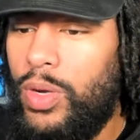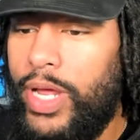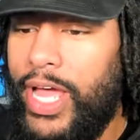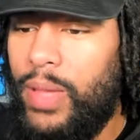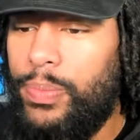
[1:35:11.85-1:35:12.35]
What
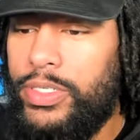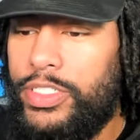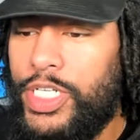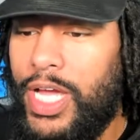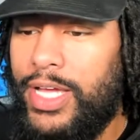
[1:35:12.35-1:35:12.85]
happened?
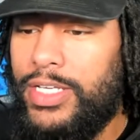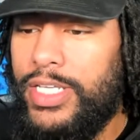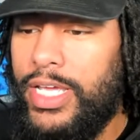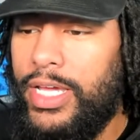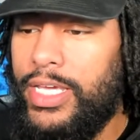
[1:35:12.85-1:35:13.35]
Sean
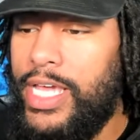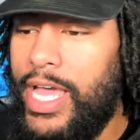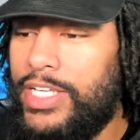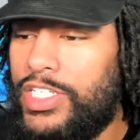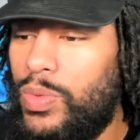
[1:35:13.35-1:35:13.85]
said he
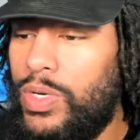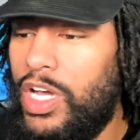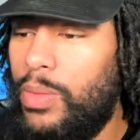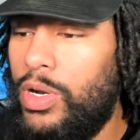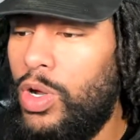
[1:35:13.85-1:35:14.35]
had someone
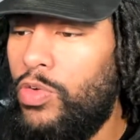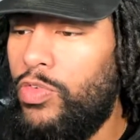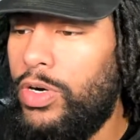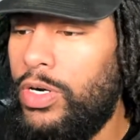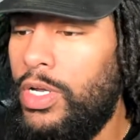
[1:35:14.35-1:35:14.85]
coming
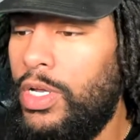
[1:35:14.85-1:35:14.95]
over.